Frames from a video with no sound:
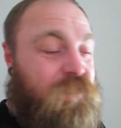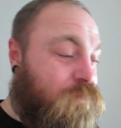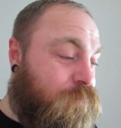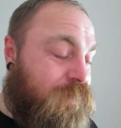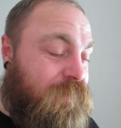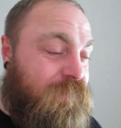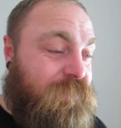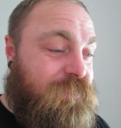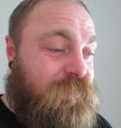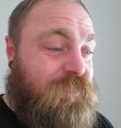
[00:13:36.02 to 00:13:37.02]
That would be
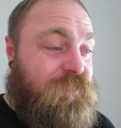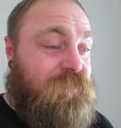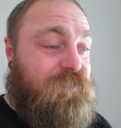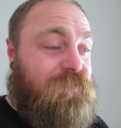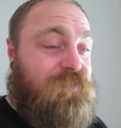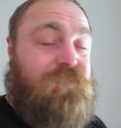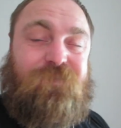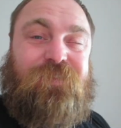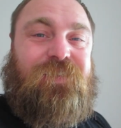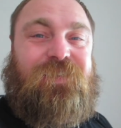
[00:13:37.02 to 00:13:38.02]
nice, and
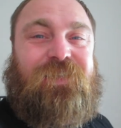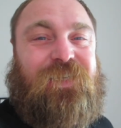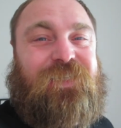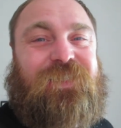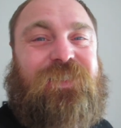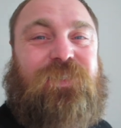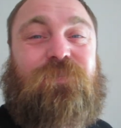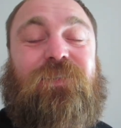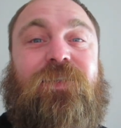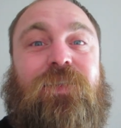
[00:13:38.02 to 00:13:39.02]
I'll see you
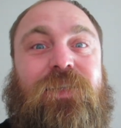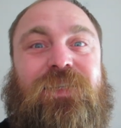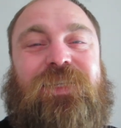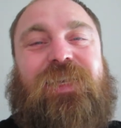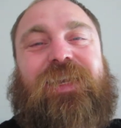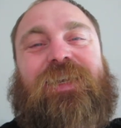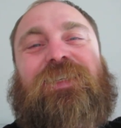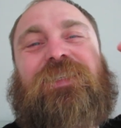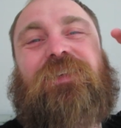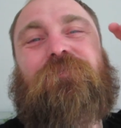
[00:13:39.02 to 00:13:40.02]
soon. Take care,
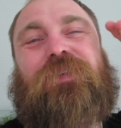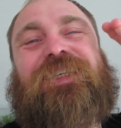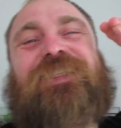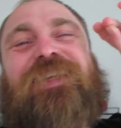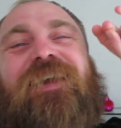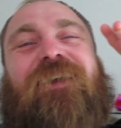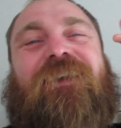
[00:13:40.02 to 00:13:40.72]
guys. Peace.